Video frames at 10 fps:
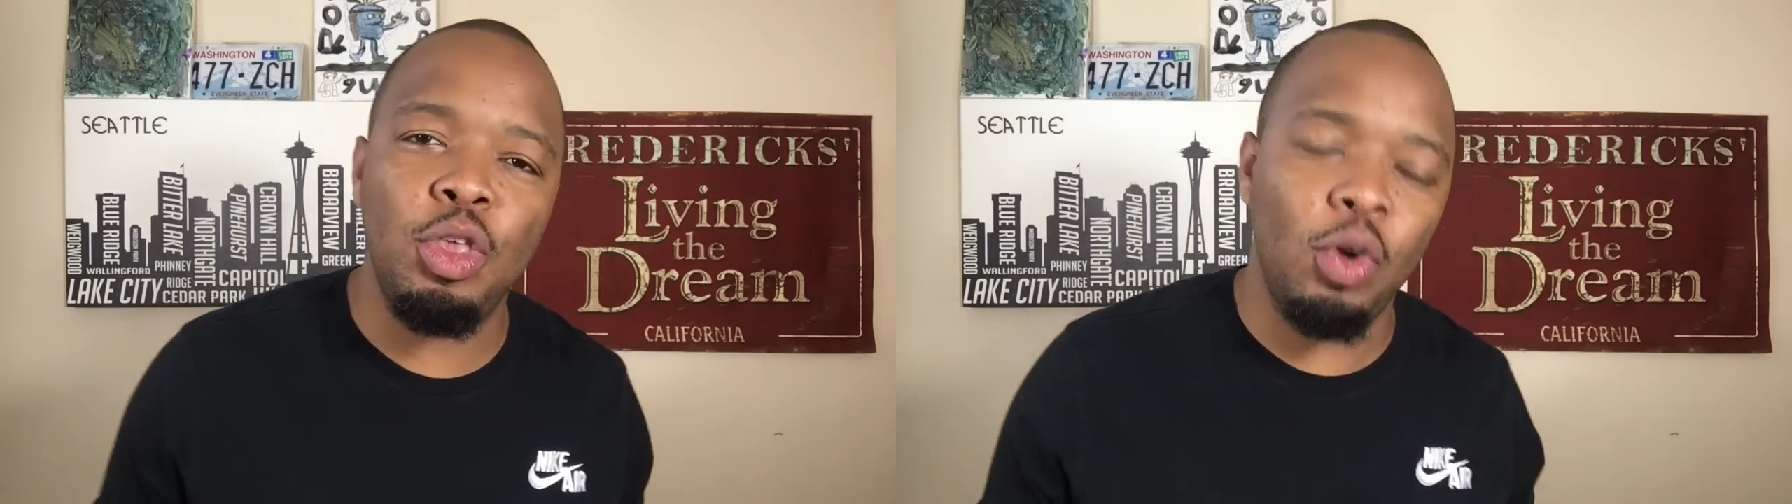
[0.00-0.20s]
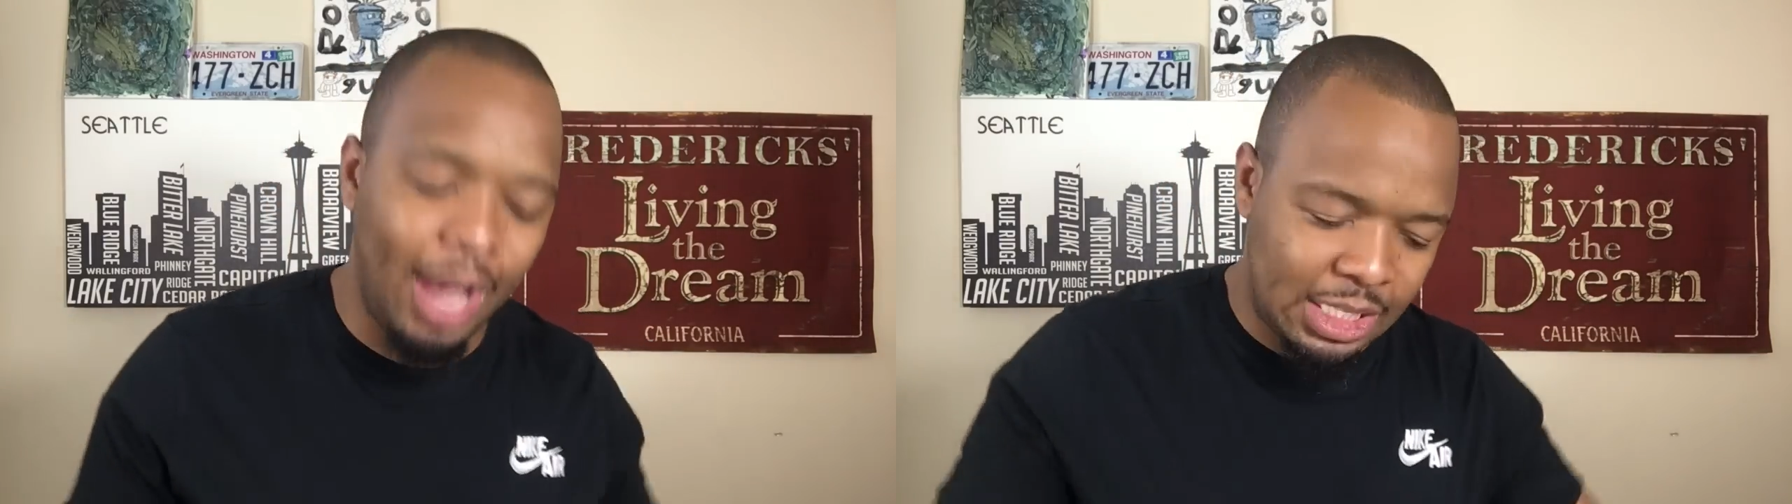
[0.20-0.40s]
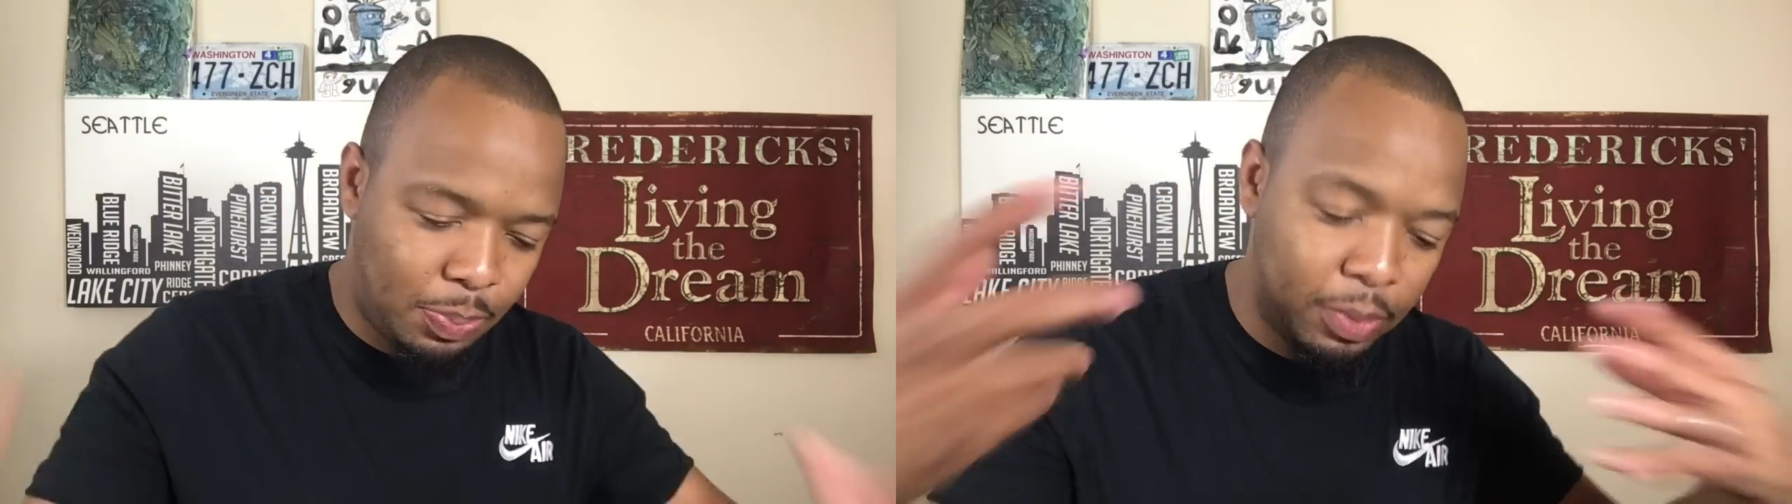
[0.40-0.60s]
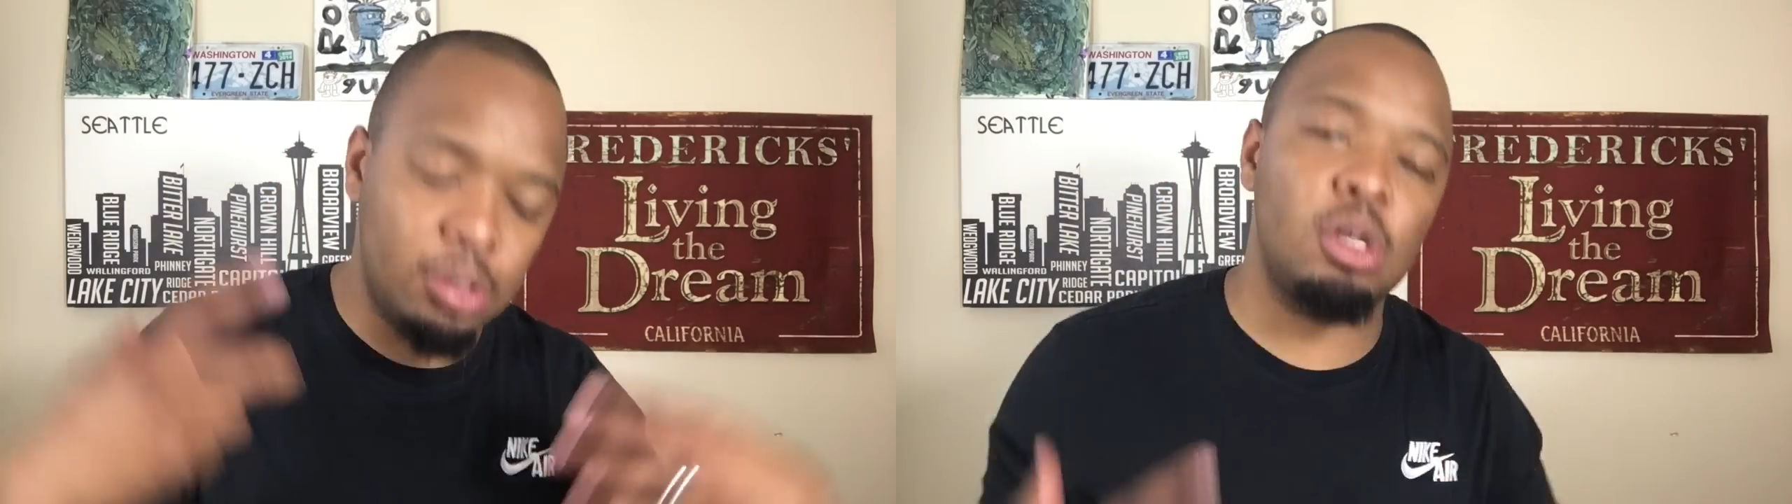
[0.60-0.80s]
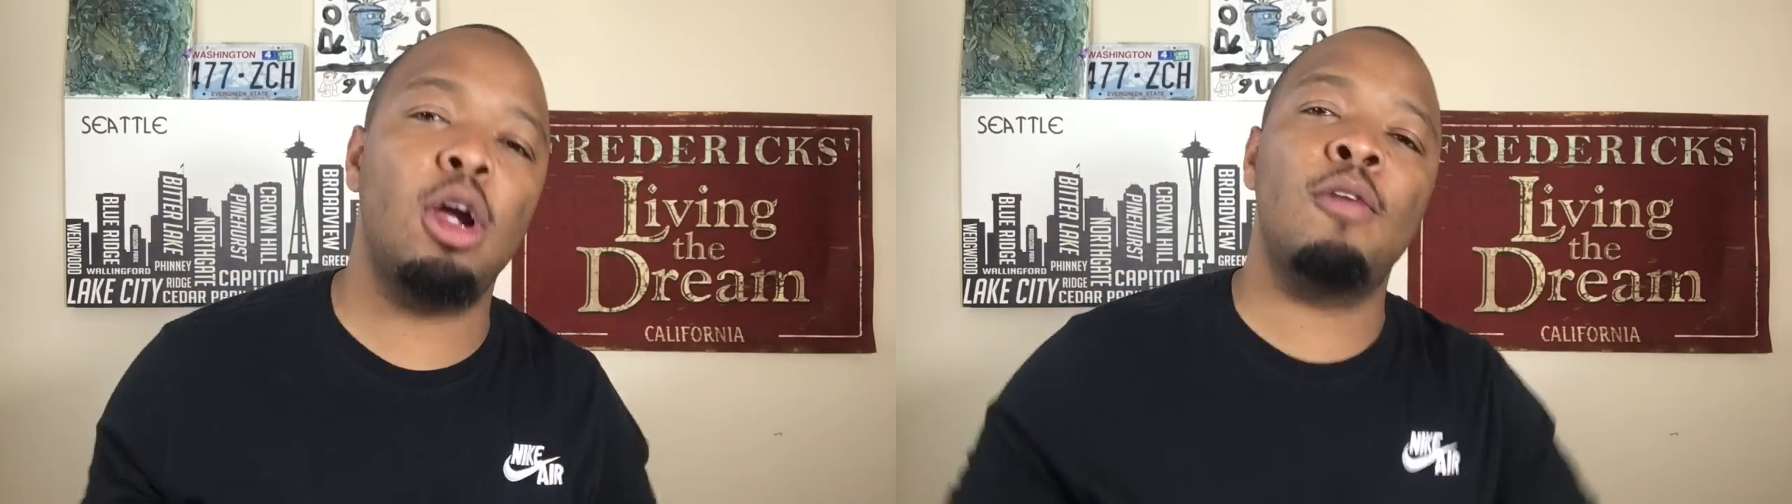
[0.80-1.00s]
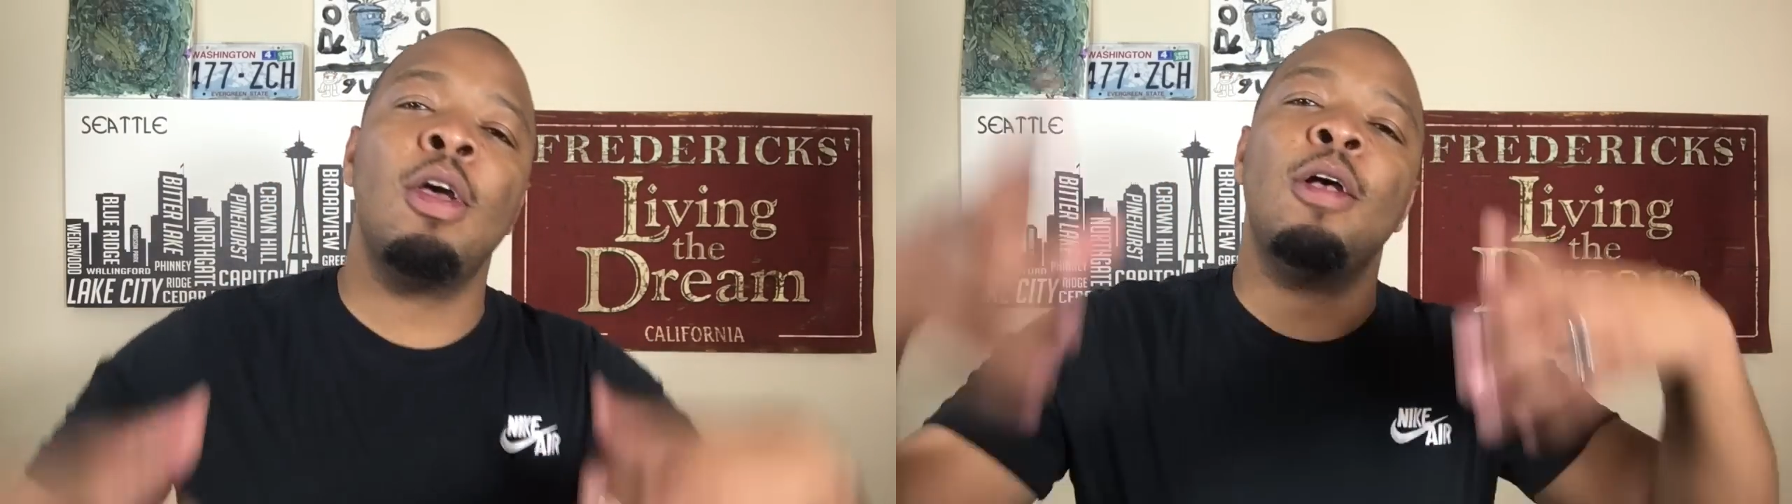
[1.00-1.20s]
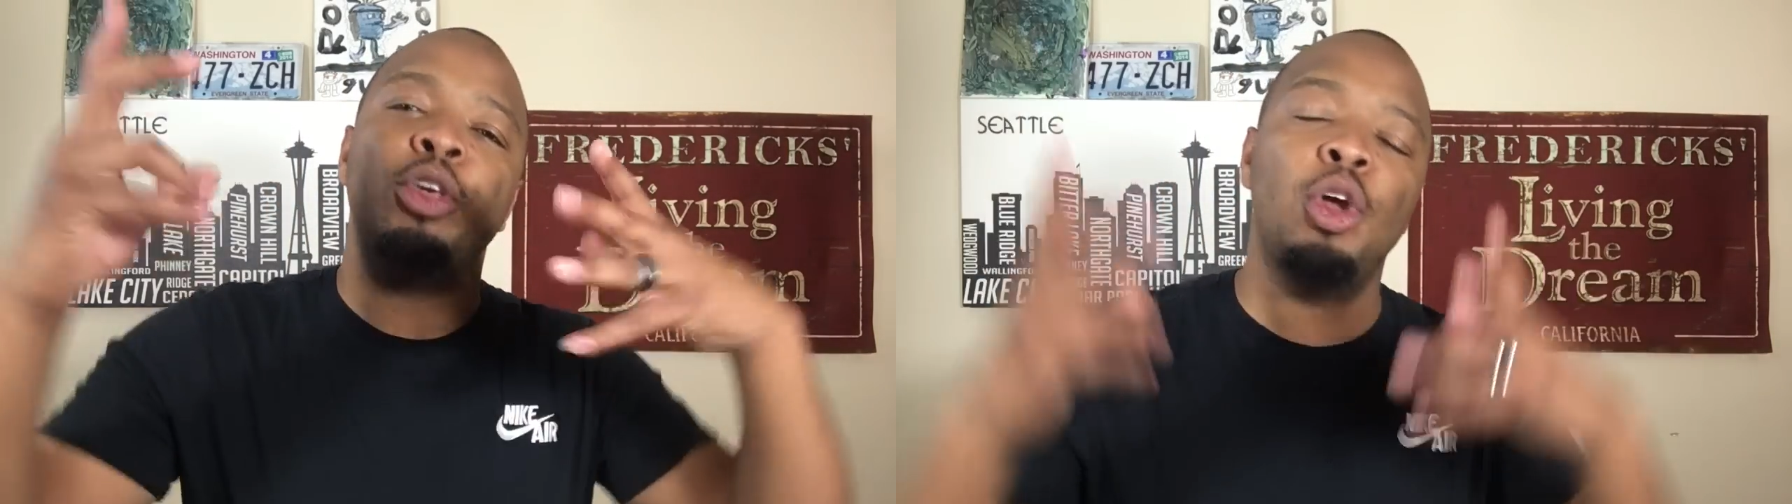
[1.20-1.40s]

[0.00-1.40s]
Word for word: You got to preserve